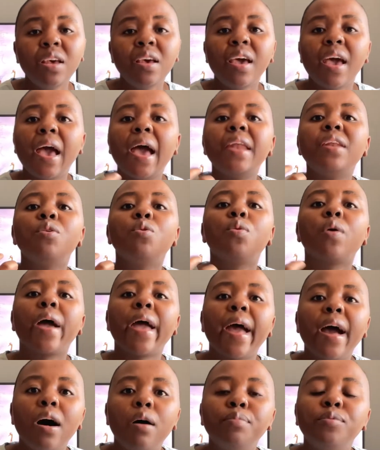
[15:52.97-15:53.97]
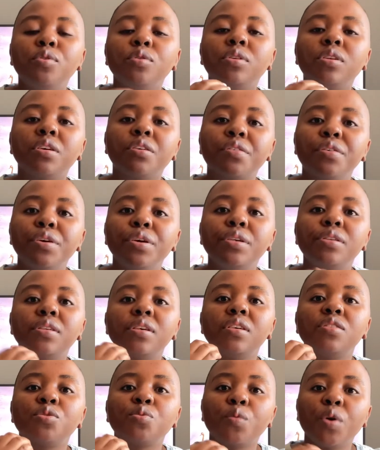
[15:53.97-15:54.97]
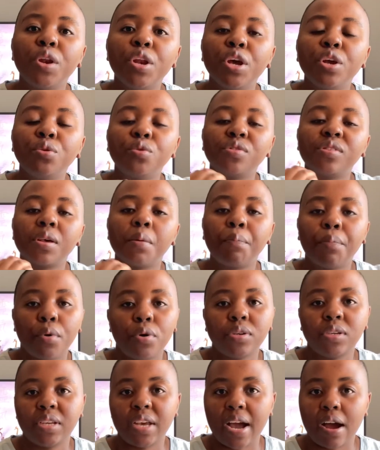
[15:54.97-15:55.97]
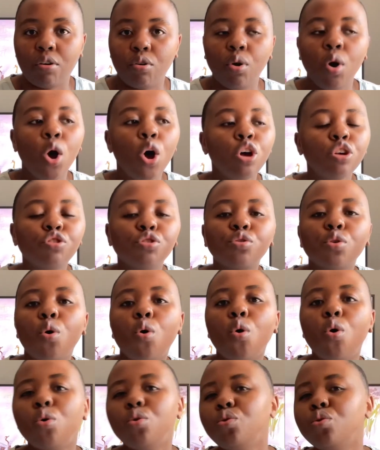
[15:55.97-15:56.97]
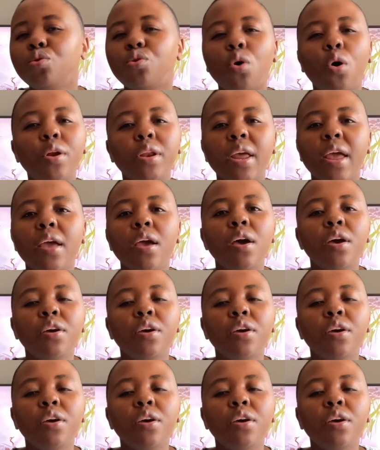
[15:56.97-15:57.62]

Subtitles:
and it will help to decrease isikweletu sebond yakho. So you don't